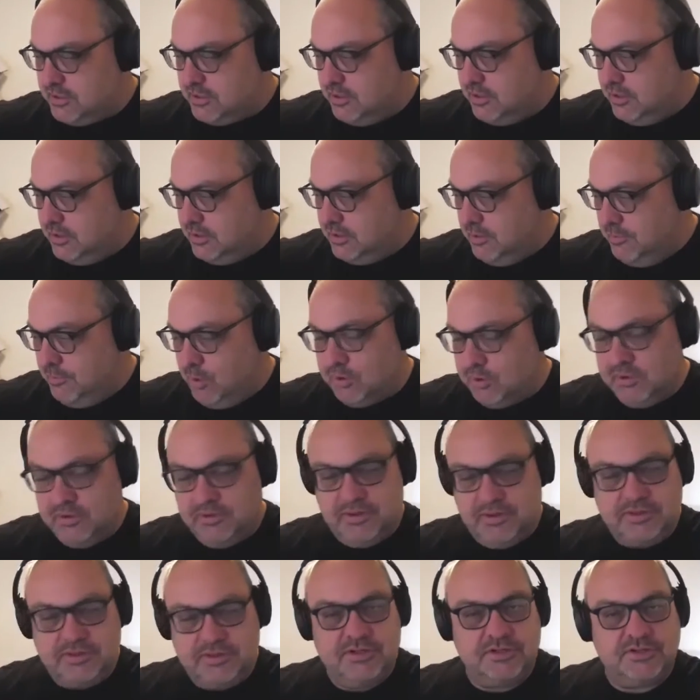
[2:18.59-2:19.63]
So the model
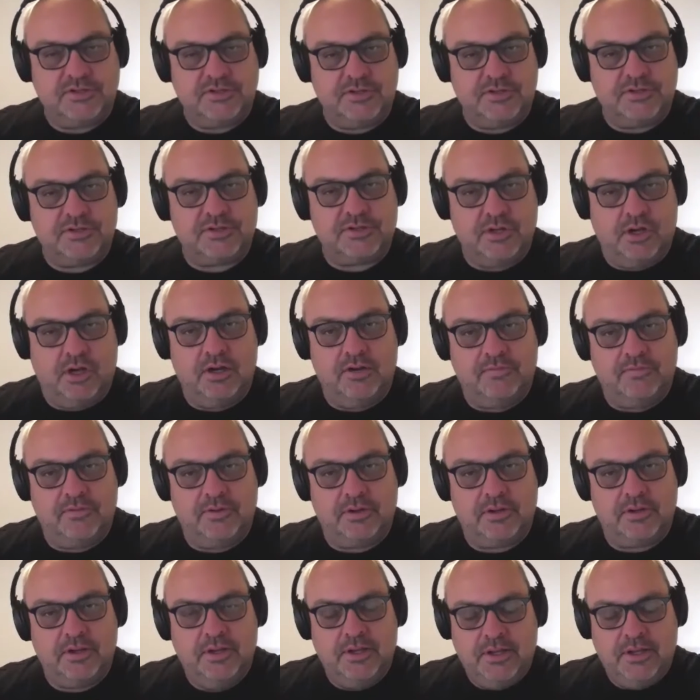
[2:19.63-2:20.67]
that sits inside of it,
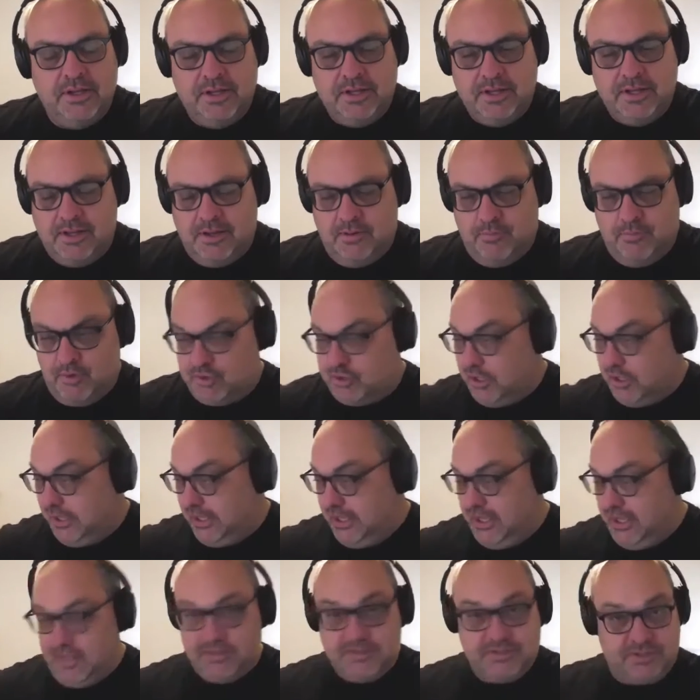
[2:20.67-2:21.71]
which they
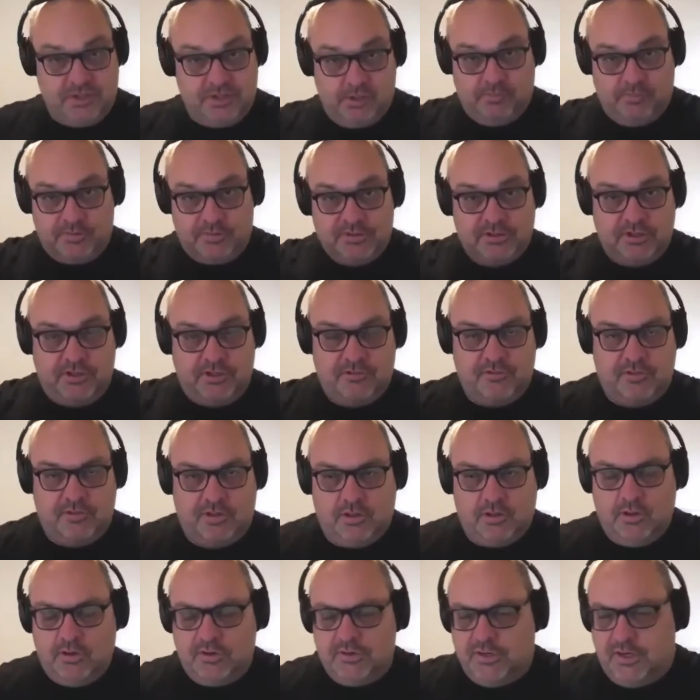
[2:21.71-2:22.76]
can see obviously through the
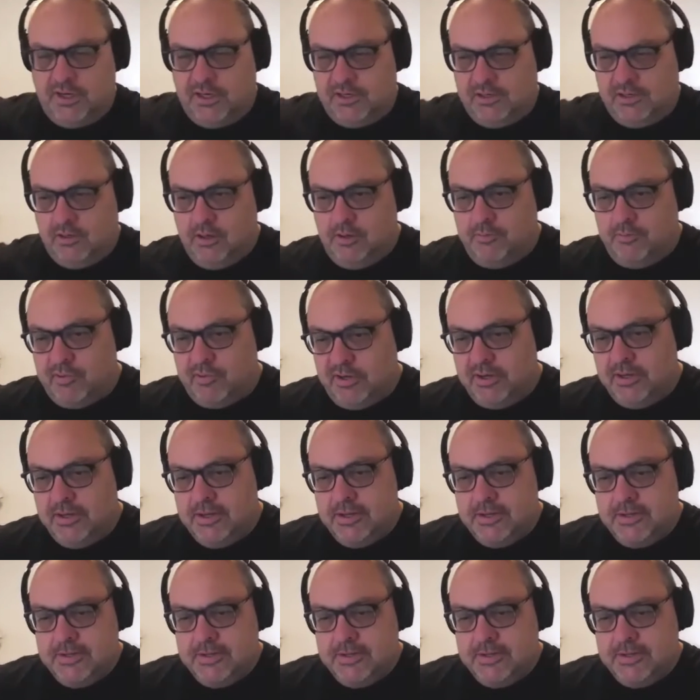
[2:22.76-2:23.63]
lockdown library,